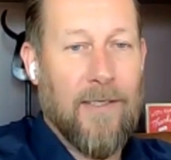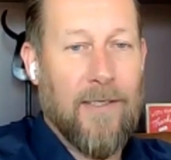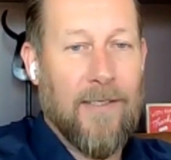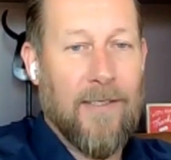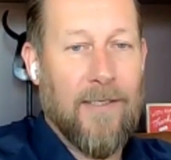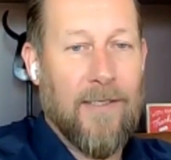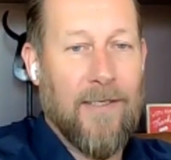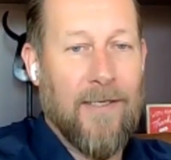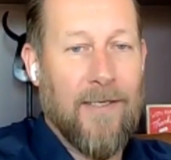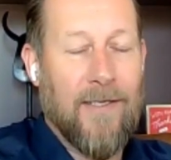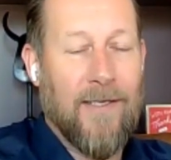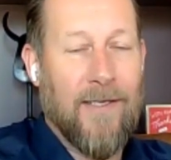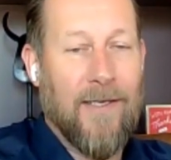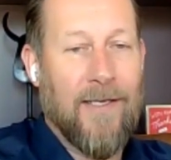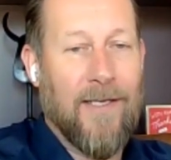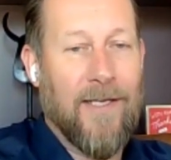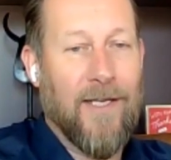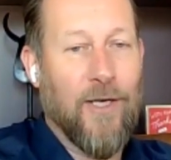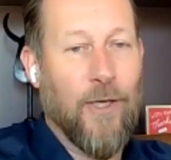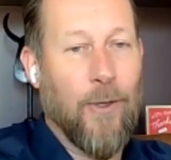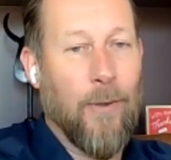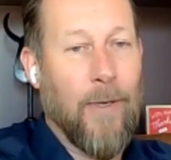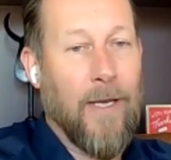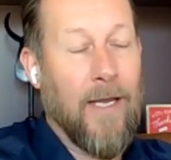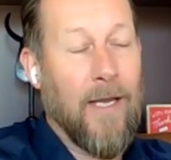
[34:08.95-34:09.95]
Like,
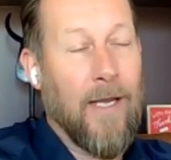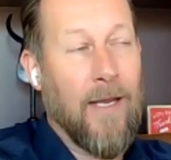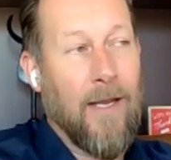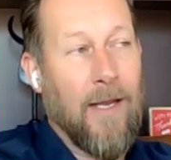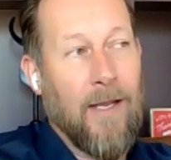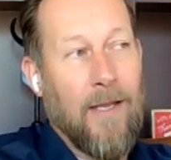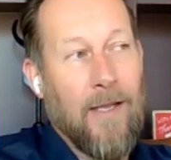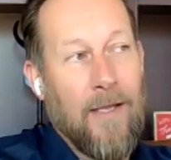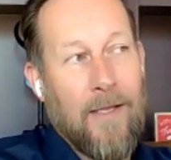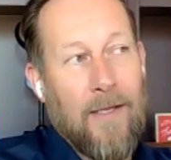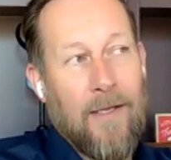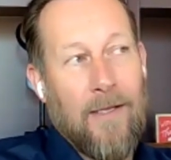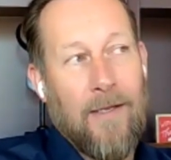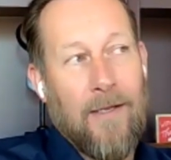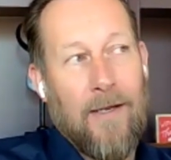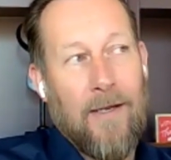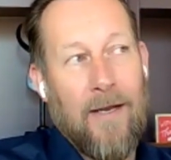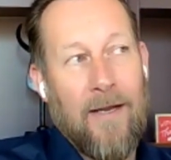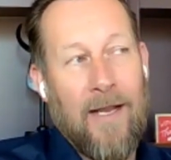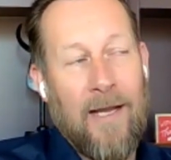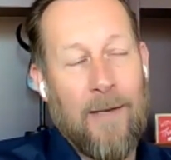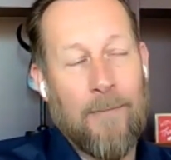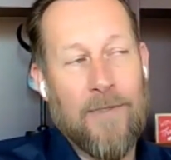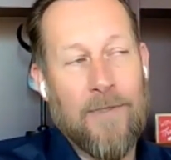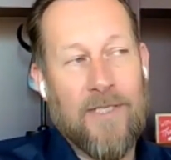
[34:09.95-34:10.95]

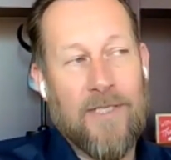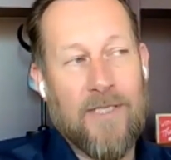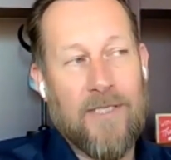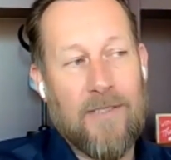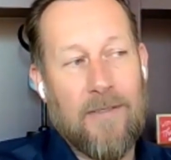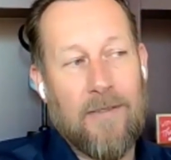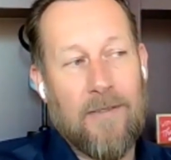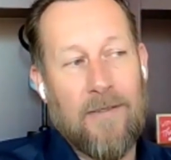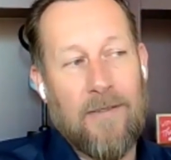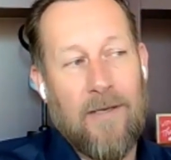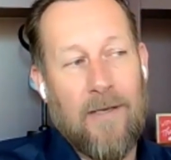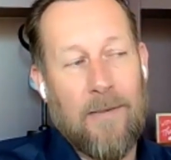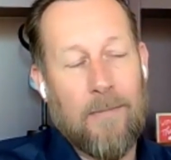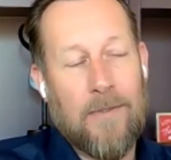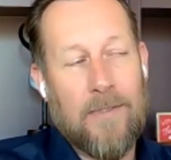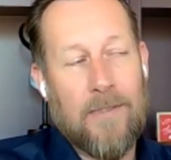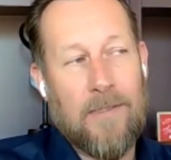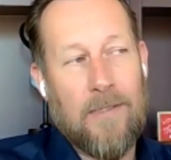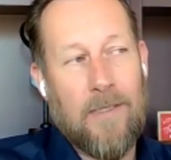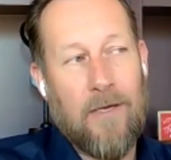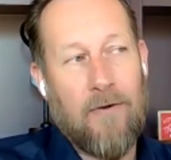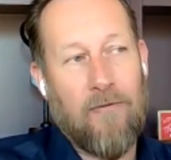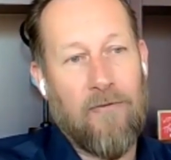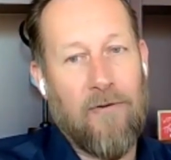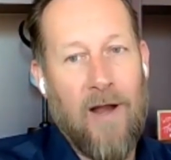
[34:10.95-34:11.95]
and that was
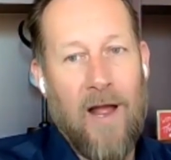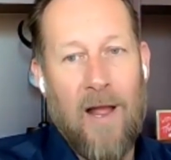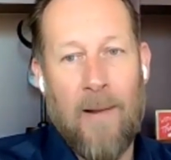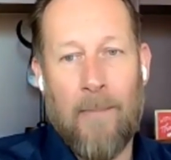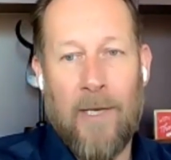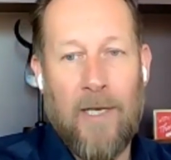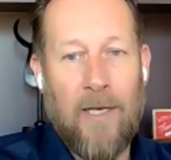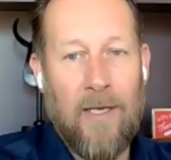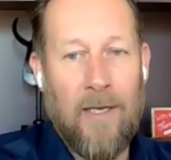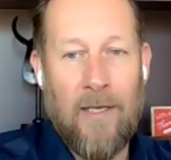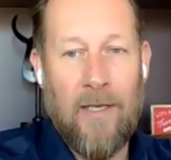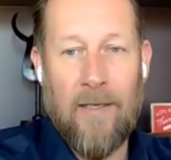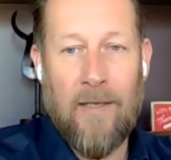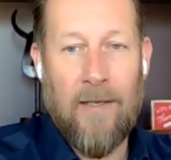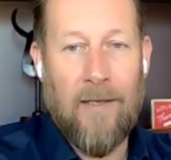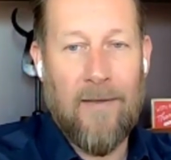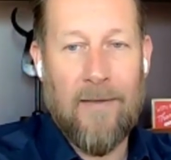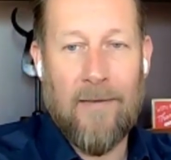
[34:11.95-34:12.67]
cramming in.